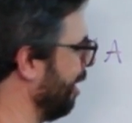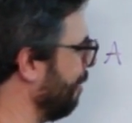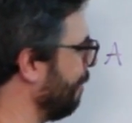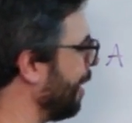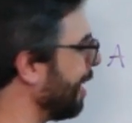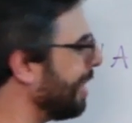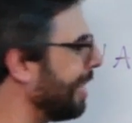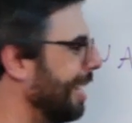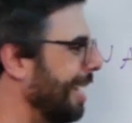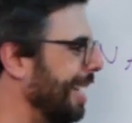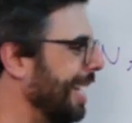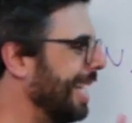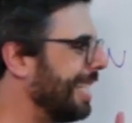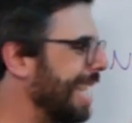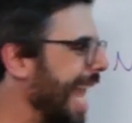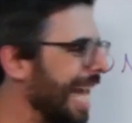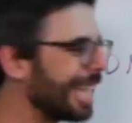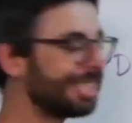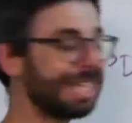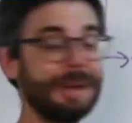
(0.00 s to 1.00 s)
But
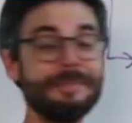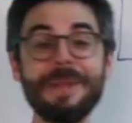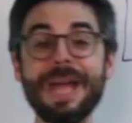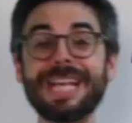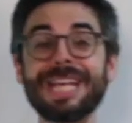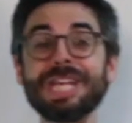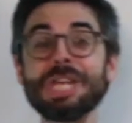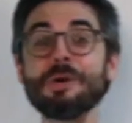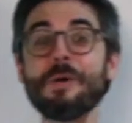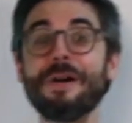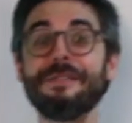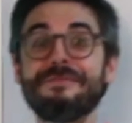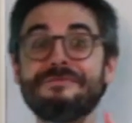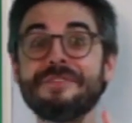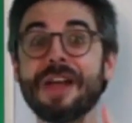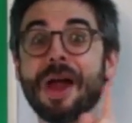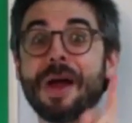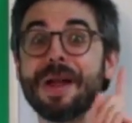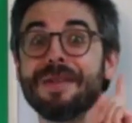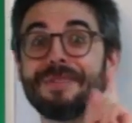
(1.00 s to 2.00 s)
it's actually, I'm making you a
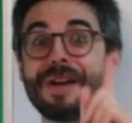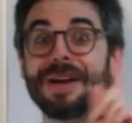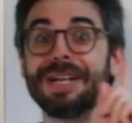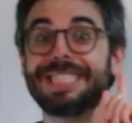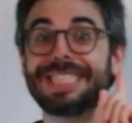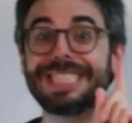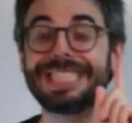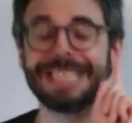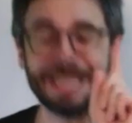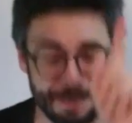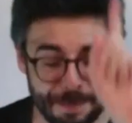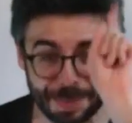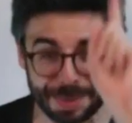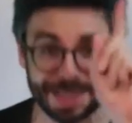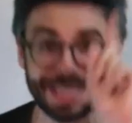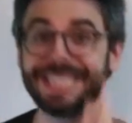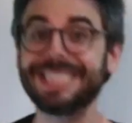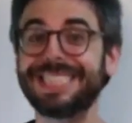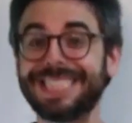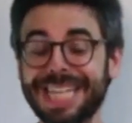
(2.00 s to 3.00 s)
very, very
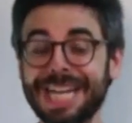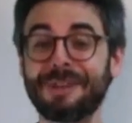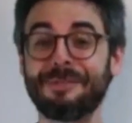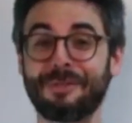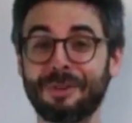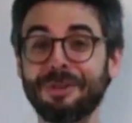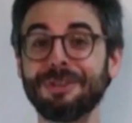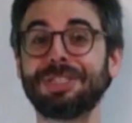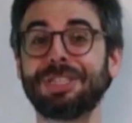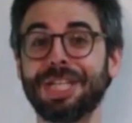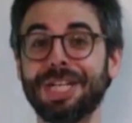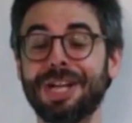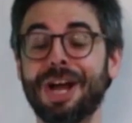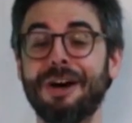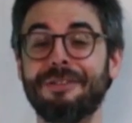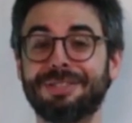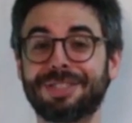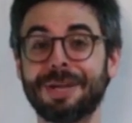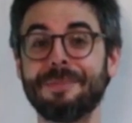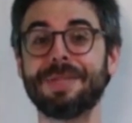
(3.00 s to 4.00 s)
simplistic version
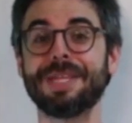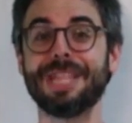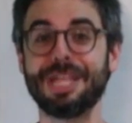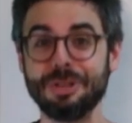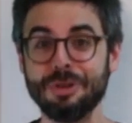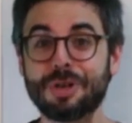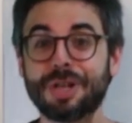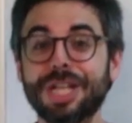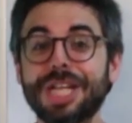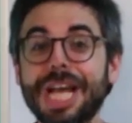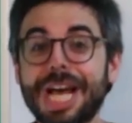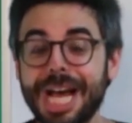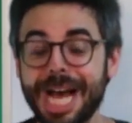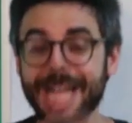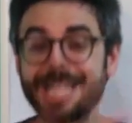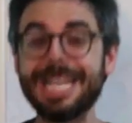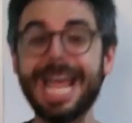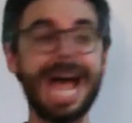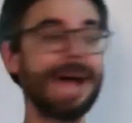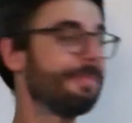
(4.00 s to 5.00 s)
of something that you could
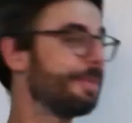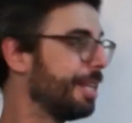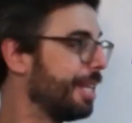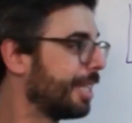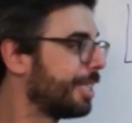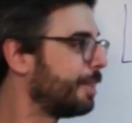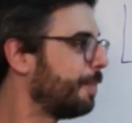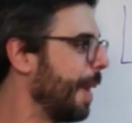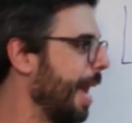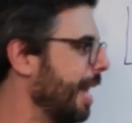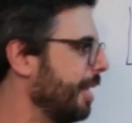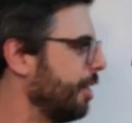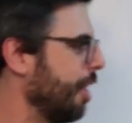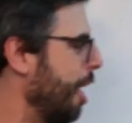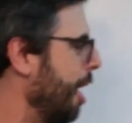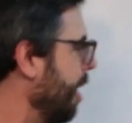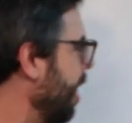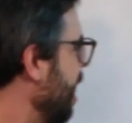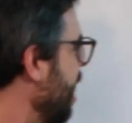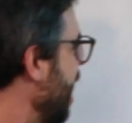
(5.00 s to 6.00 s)
adapt and expand
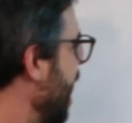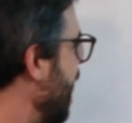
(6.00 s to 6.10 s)
on.